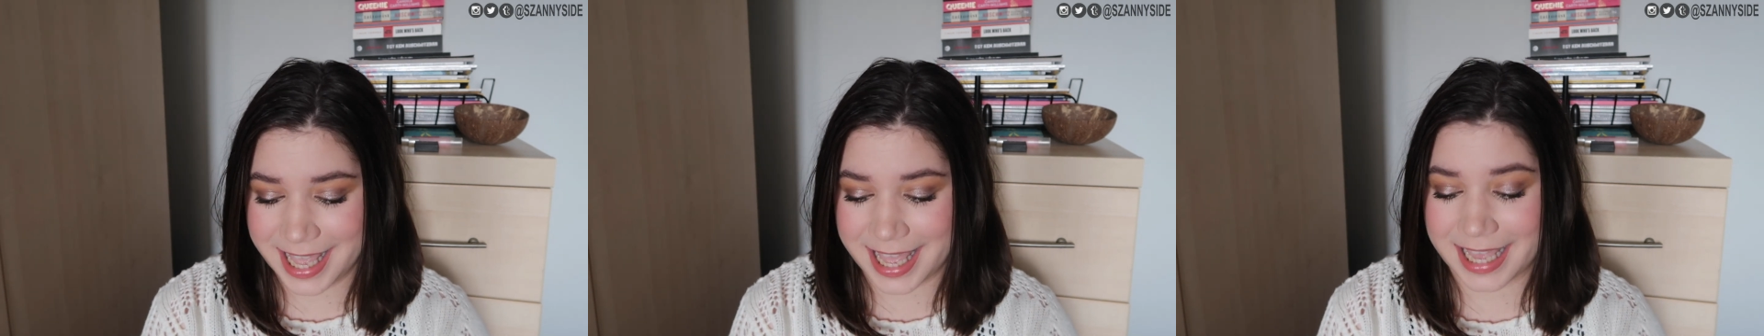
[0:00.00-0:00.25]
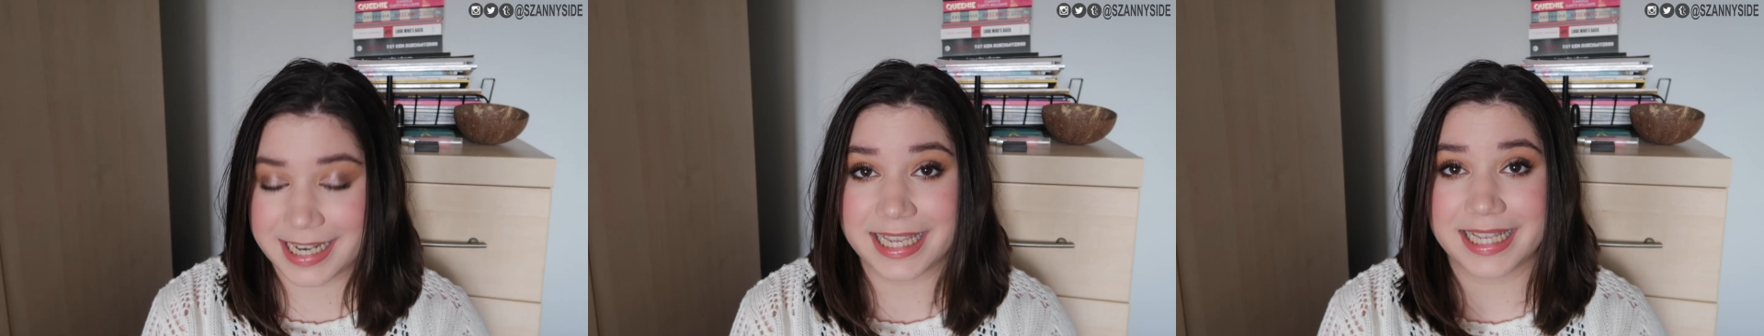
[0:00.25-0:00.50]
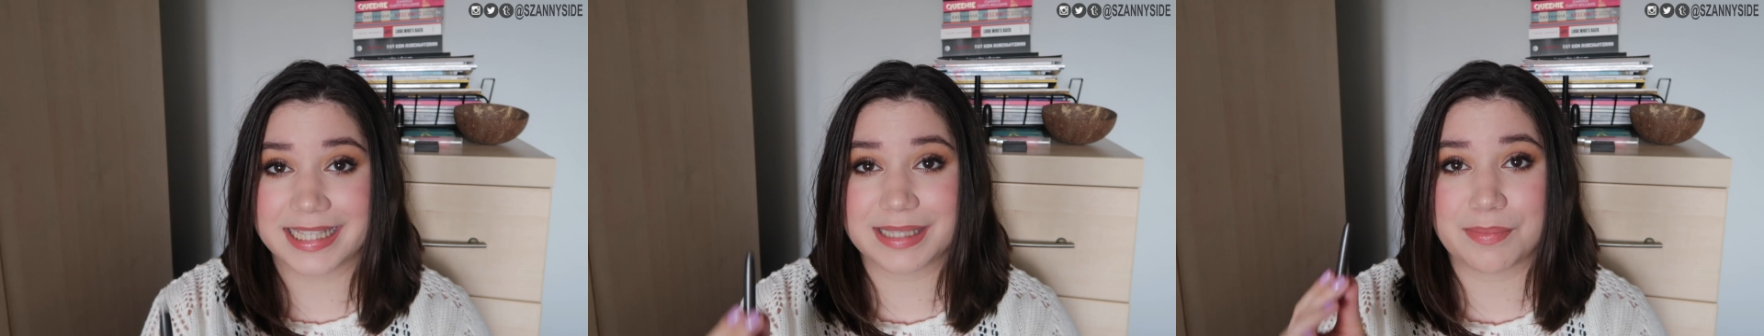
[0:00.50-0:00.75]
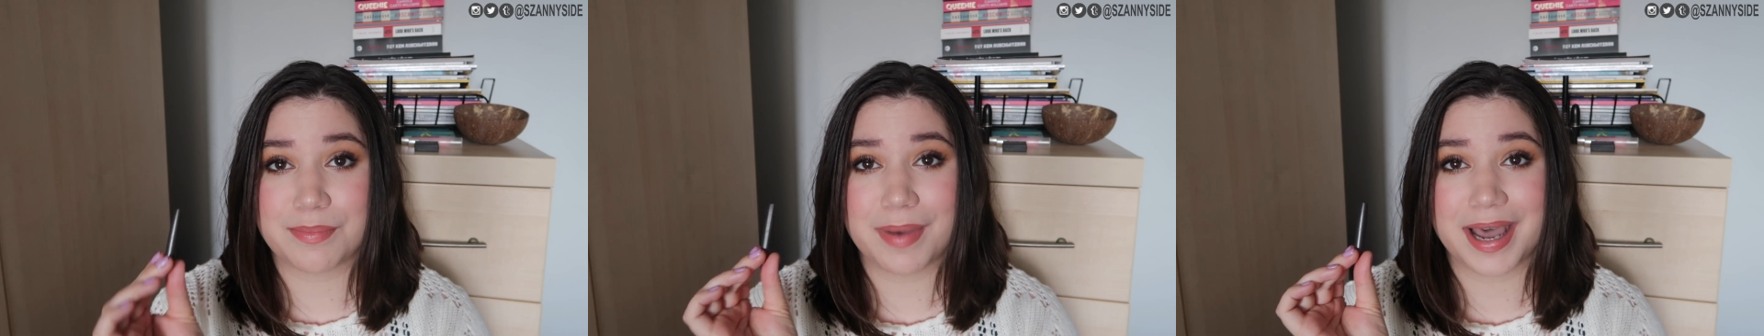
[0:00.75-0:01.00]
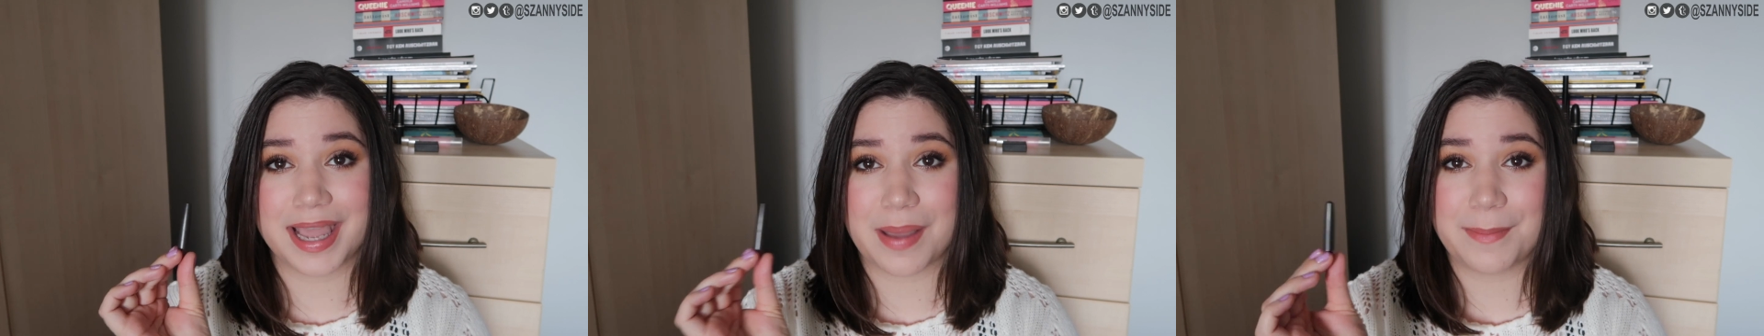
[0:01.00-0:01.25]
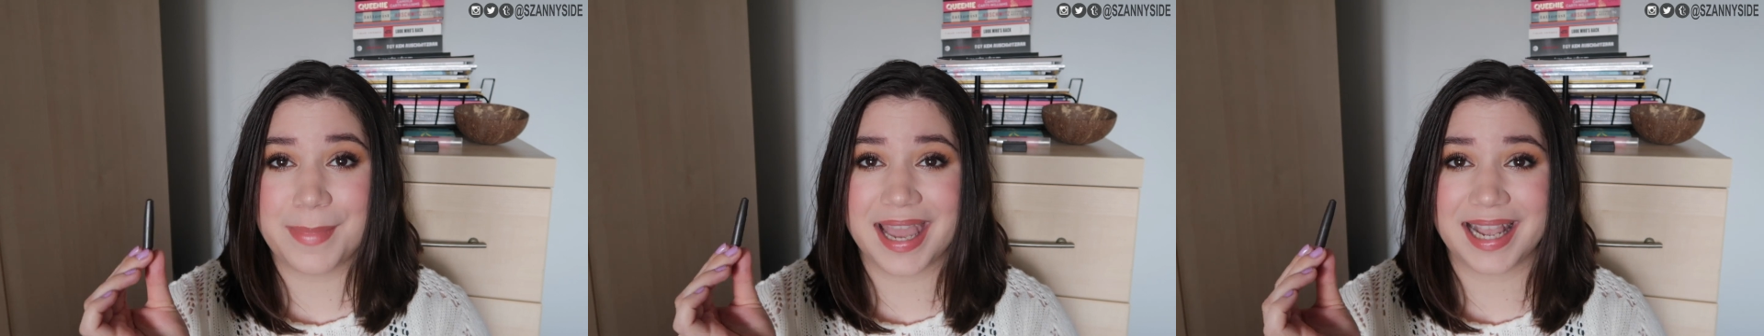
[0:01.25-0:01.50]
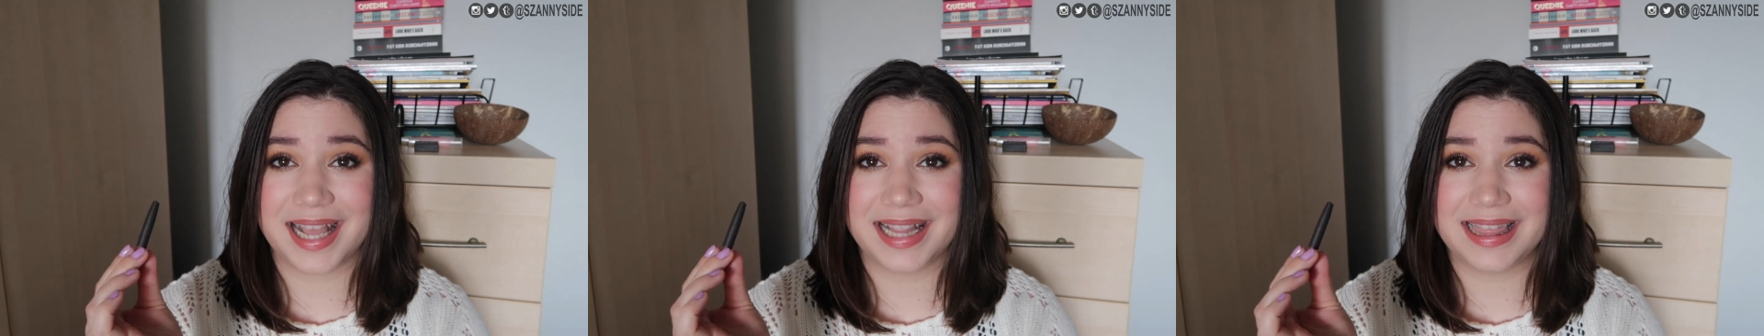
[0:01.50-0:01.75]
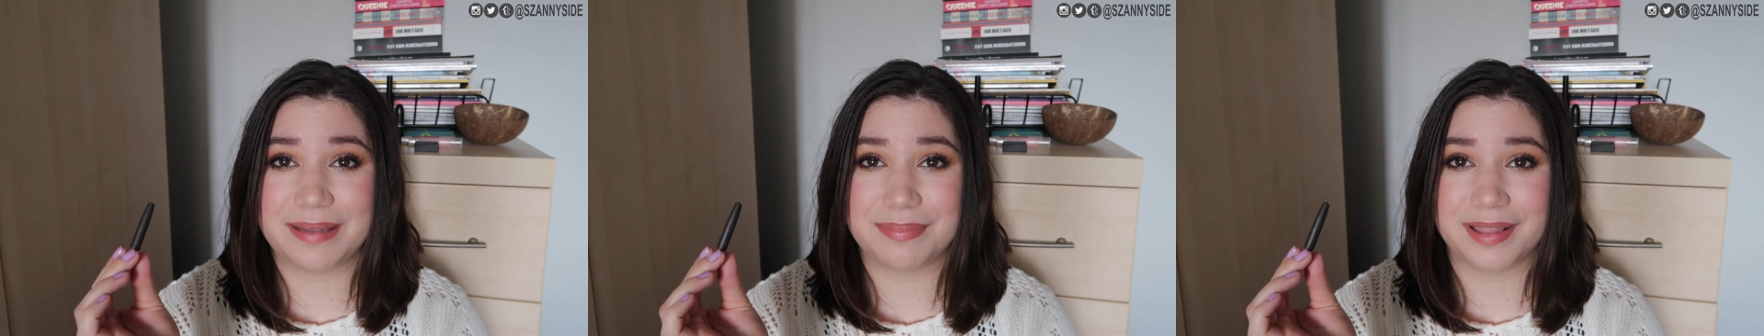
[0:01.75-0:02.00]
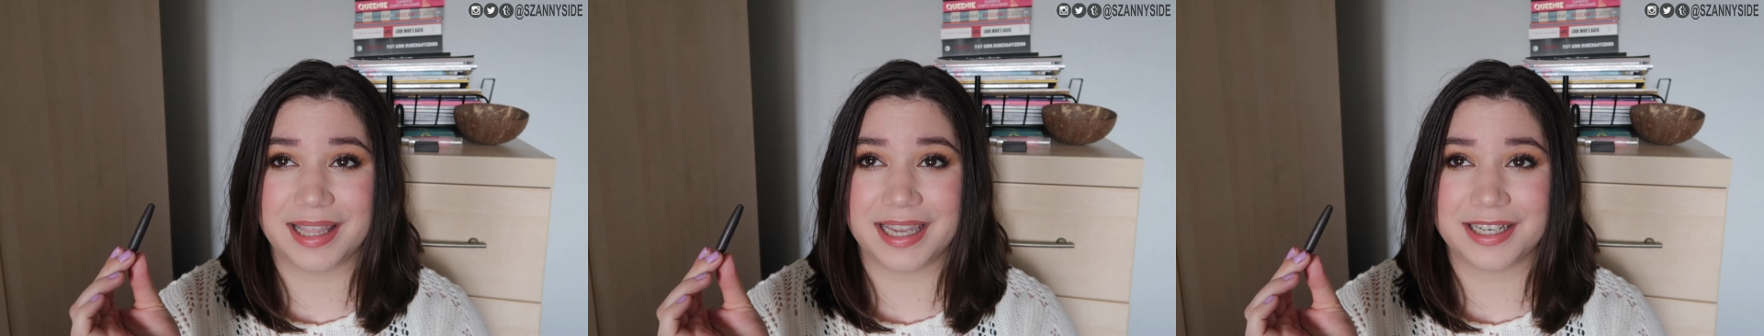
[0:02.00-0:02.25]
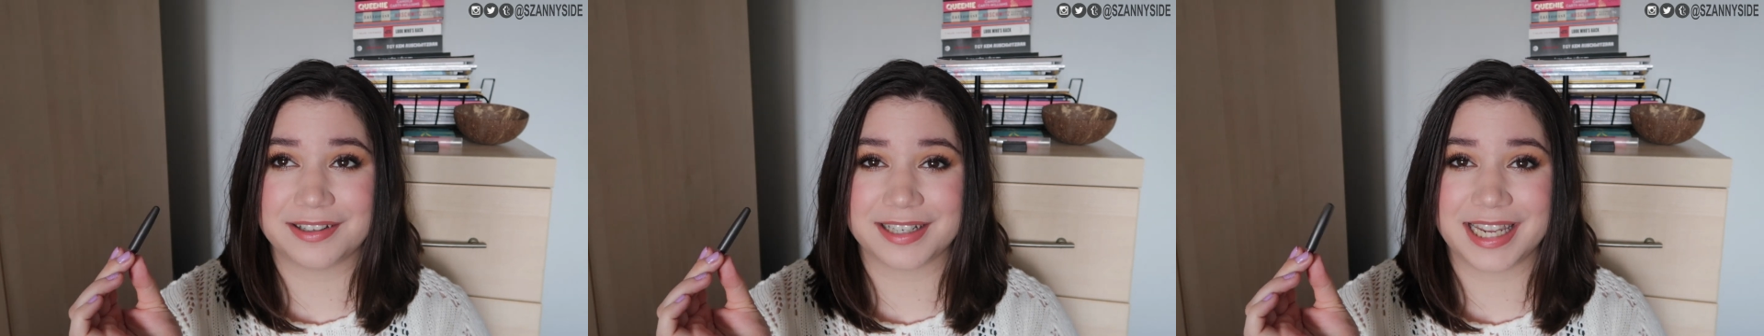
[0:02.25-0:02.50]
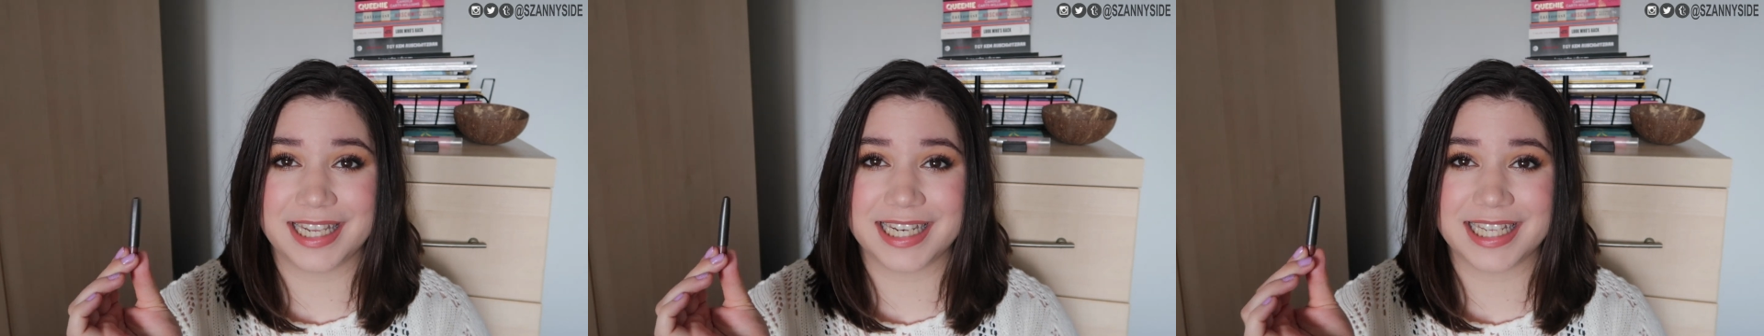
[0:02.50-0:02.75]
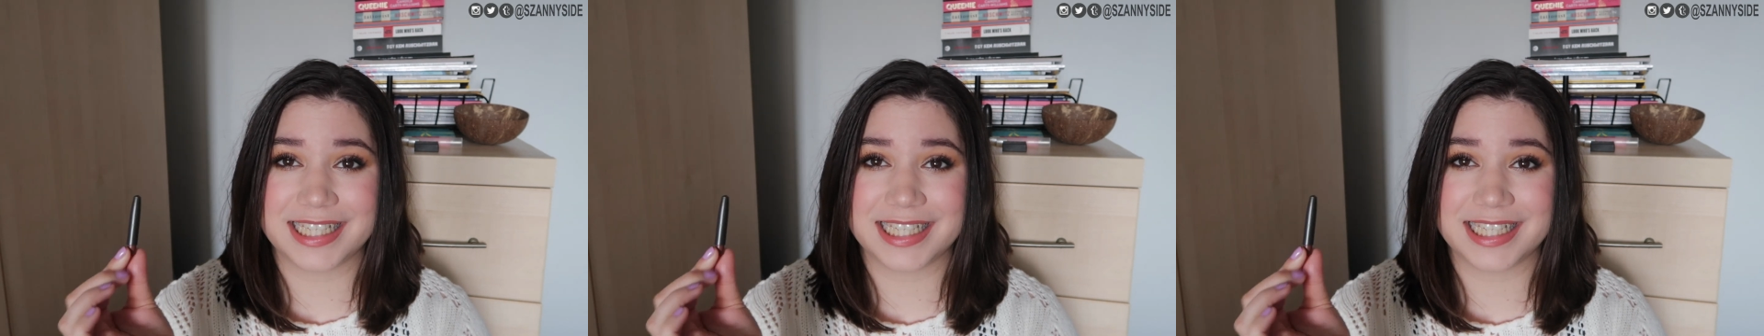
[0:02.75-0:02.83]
And it's my MAC lip liner in